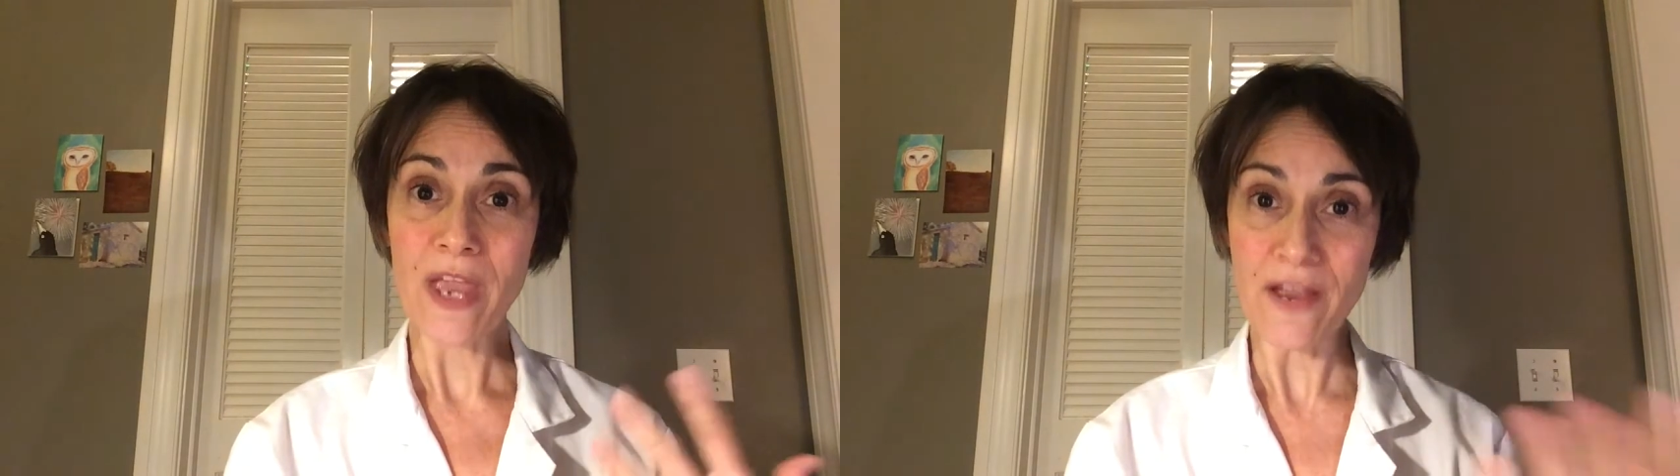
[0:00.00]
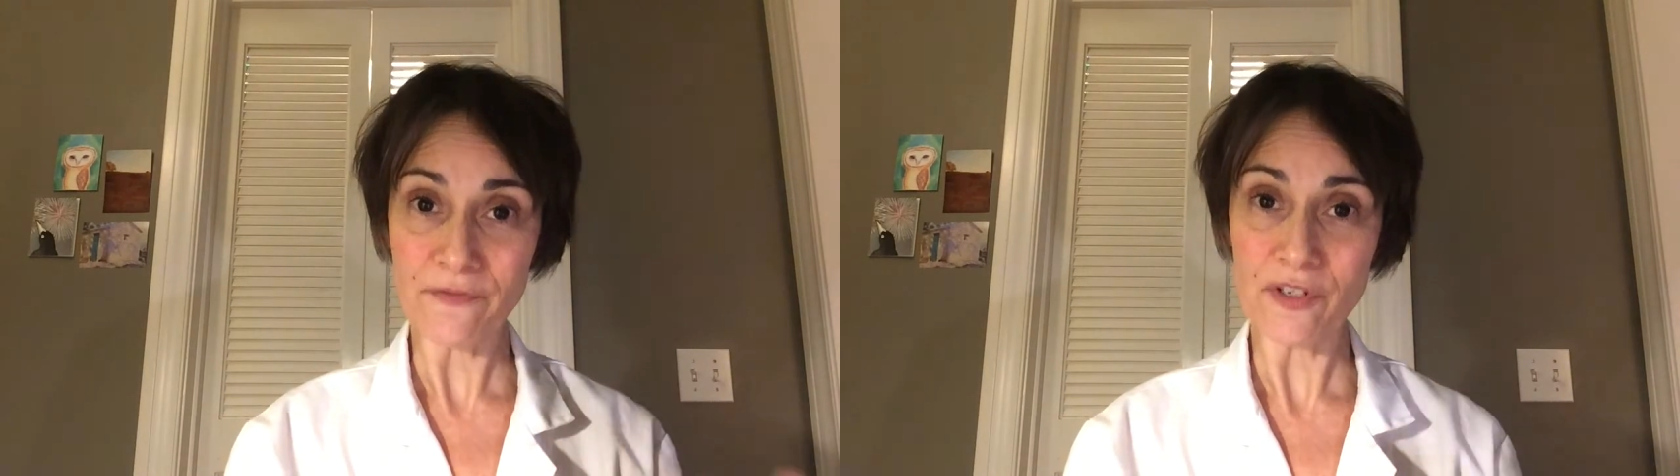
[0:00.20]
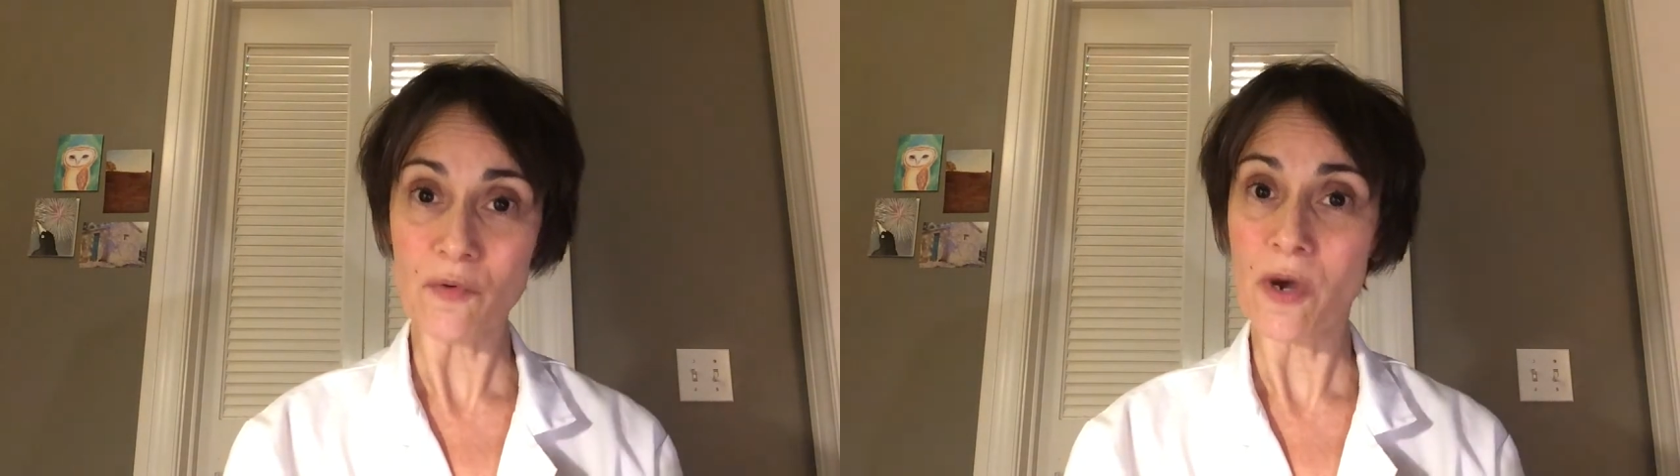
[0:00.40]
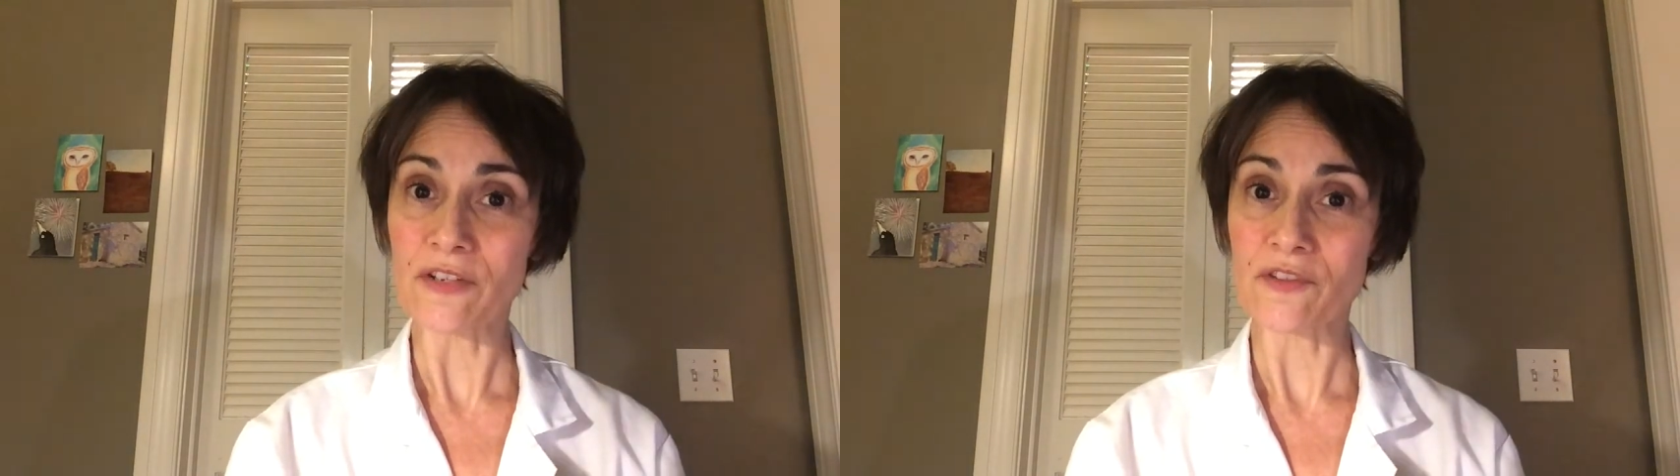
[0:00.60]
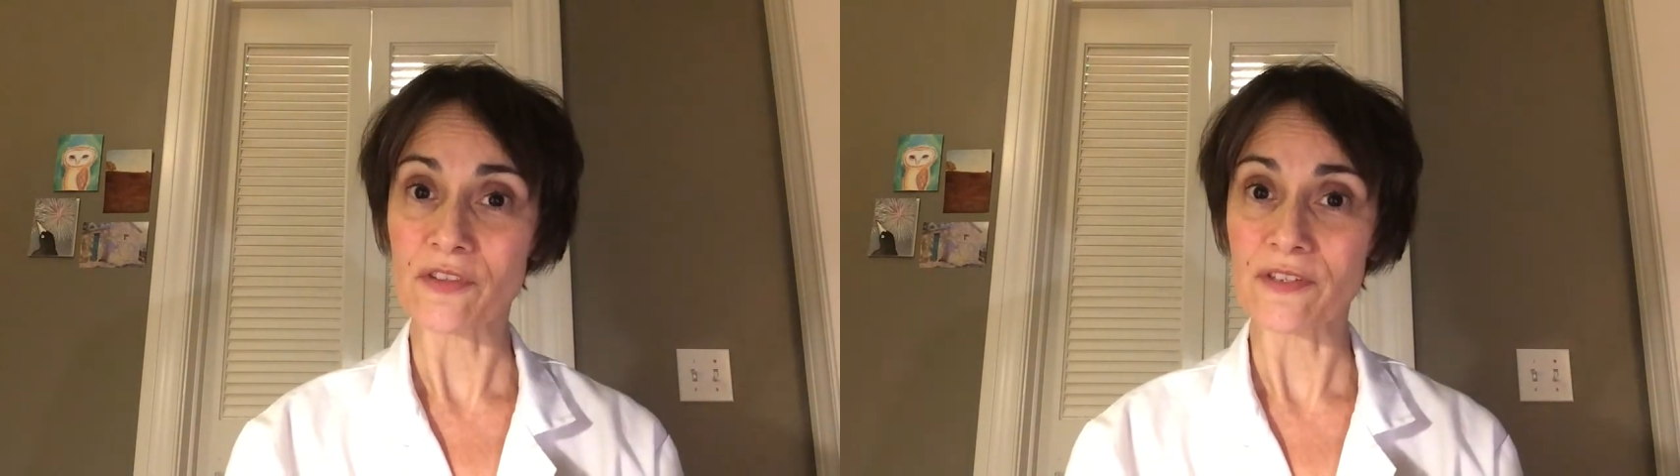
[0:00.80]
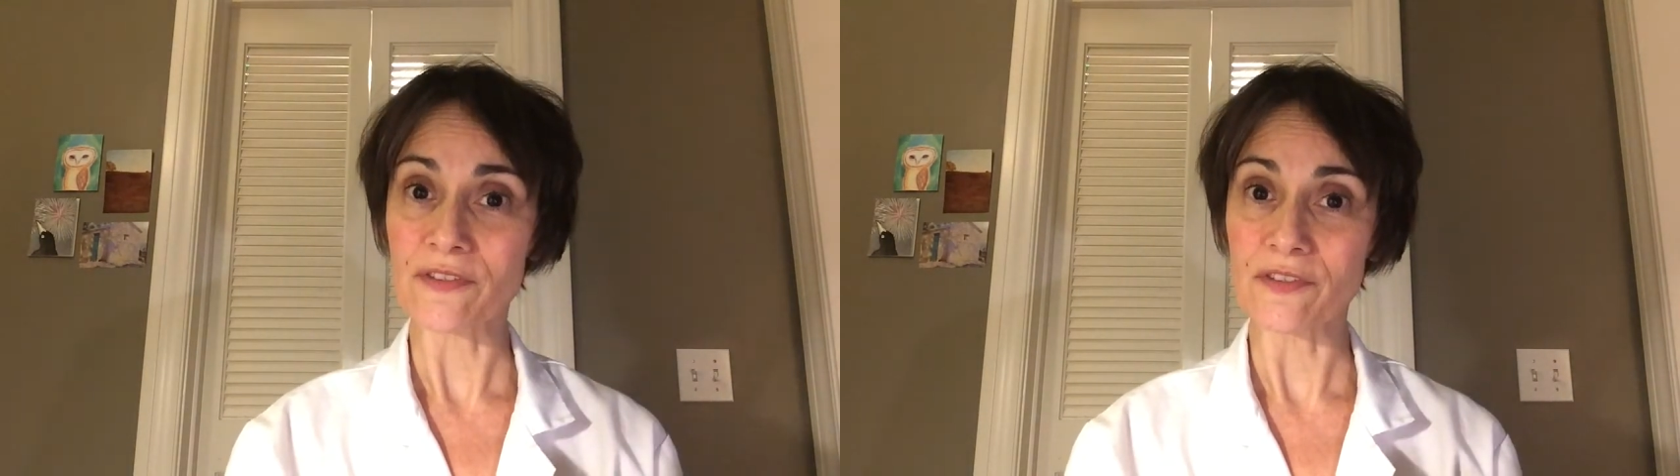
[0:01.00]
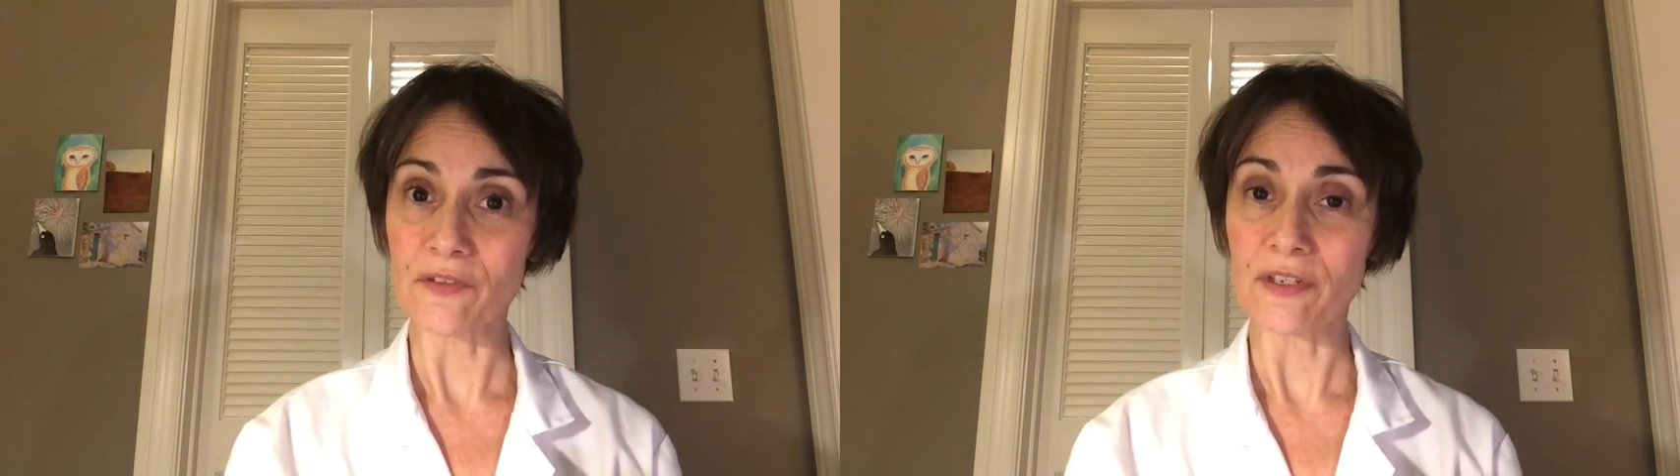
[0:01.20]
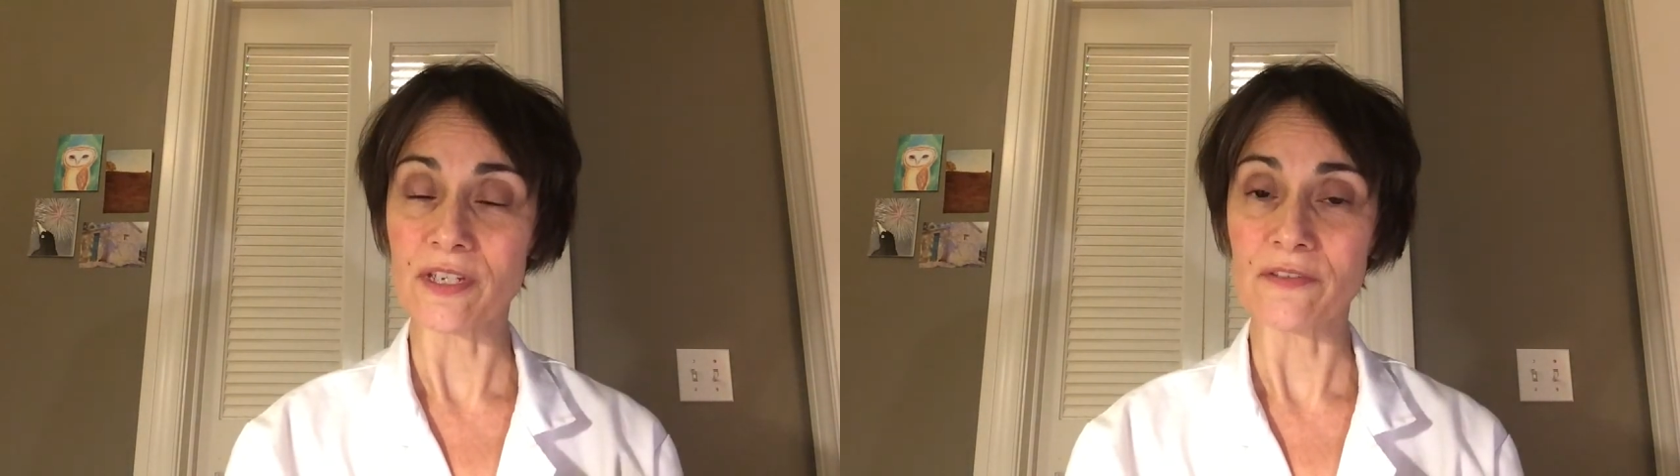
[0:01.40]
after you watch this, you
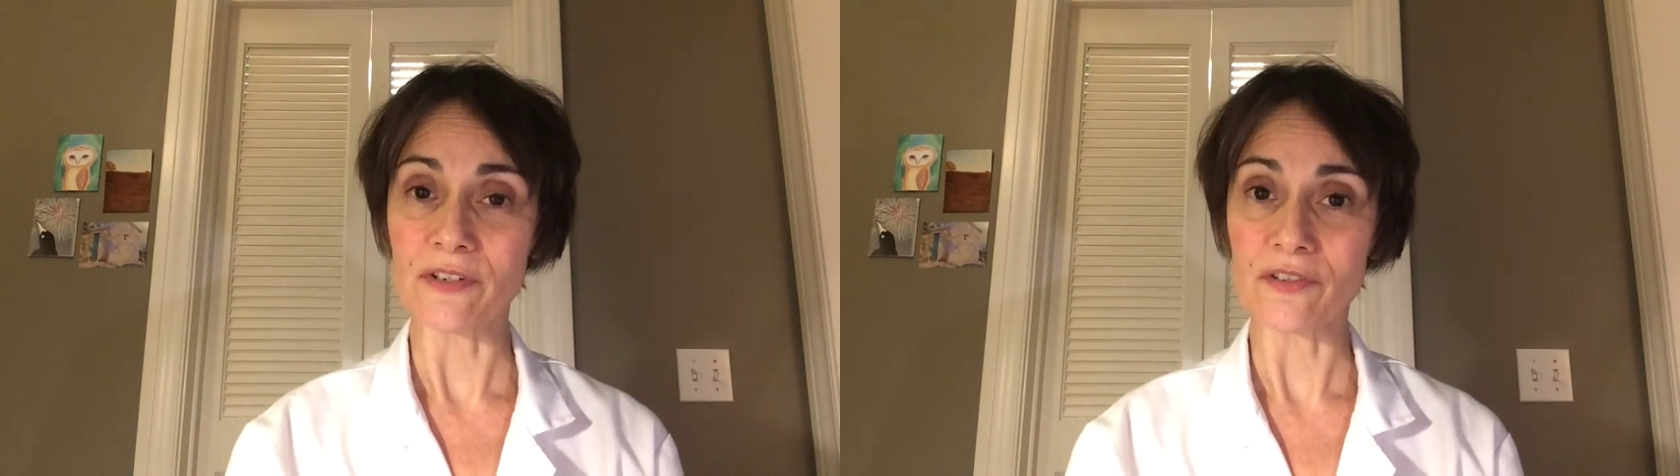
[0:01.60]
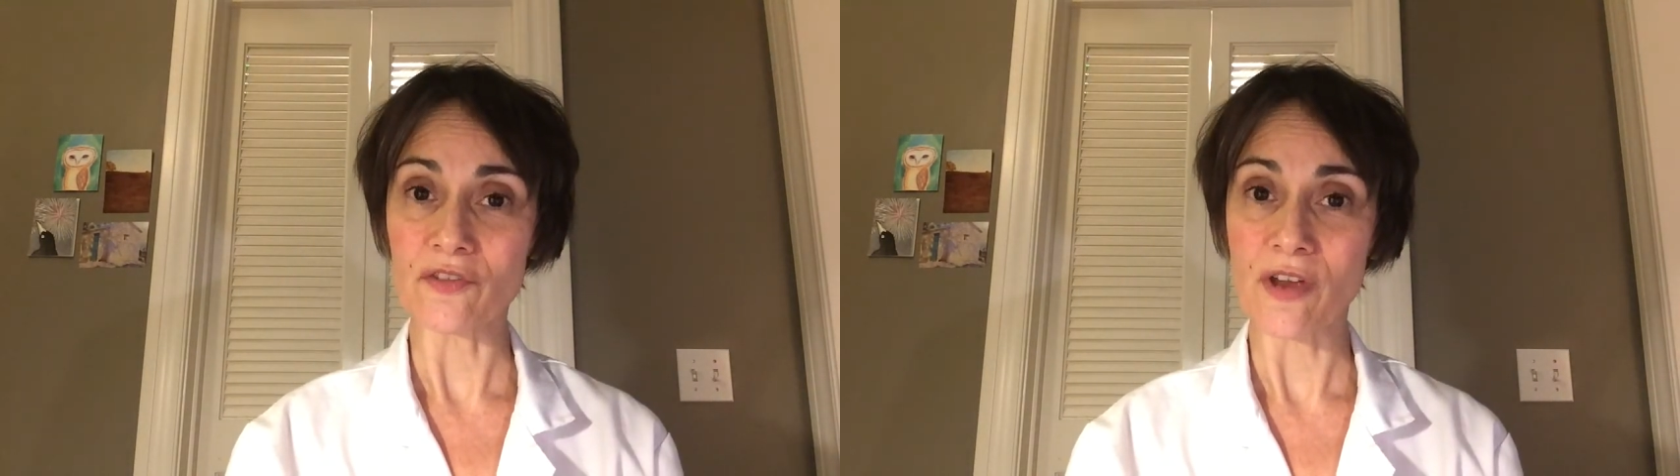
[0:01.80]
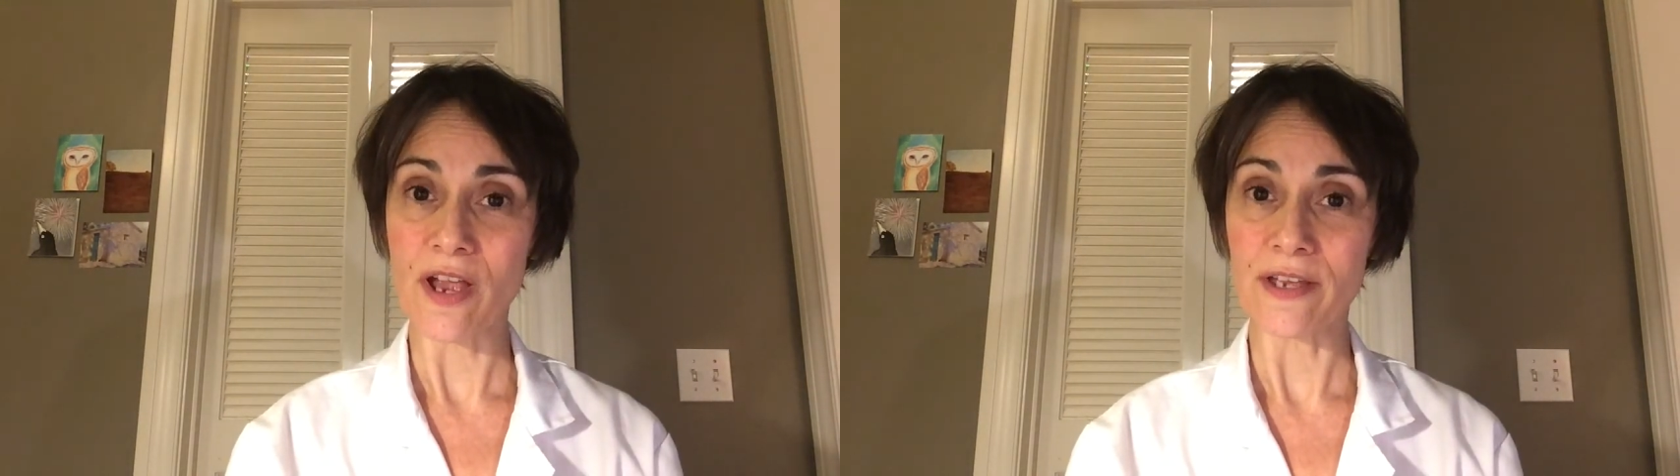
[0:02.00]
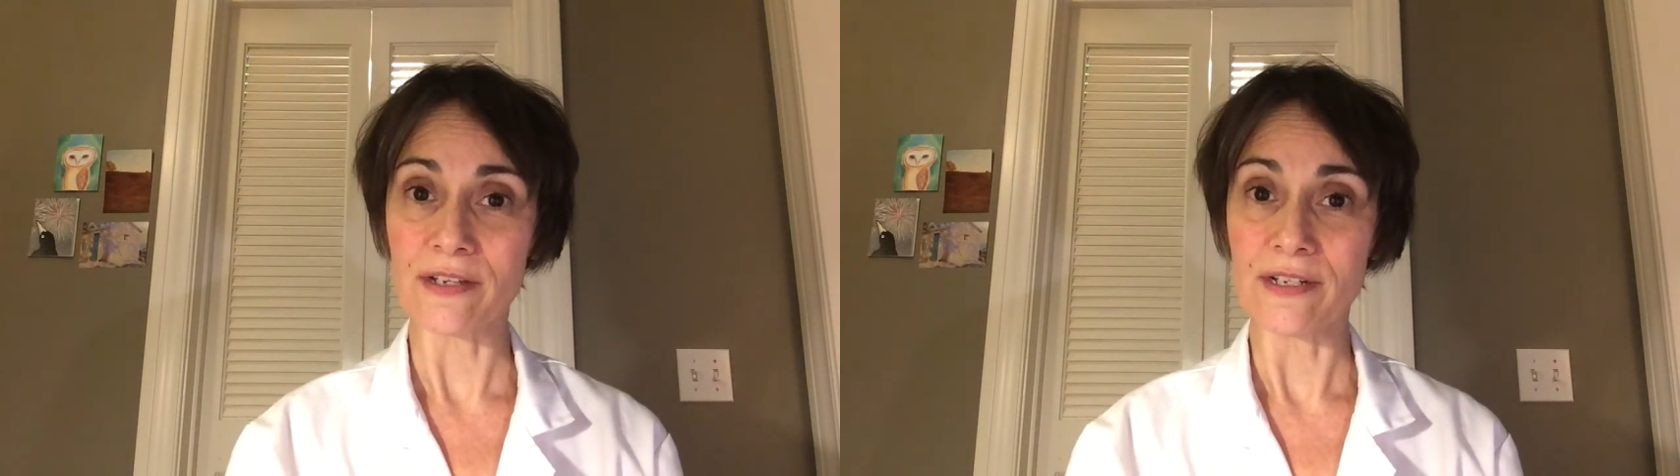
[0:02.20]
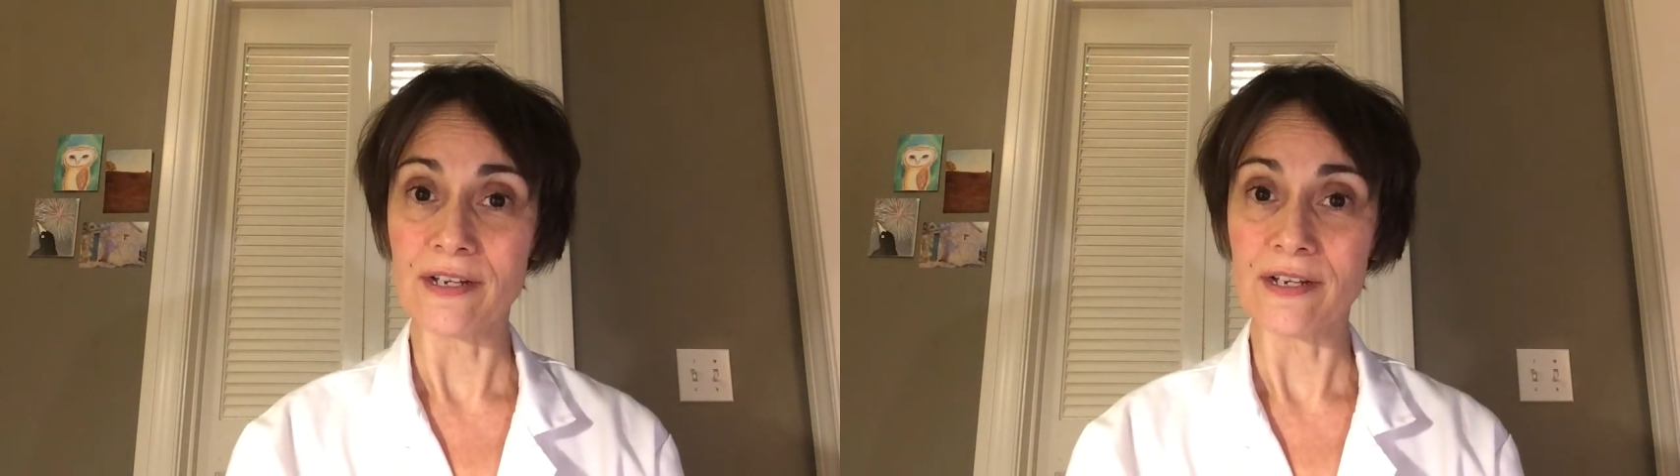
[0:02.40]
can give it a try.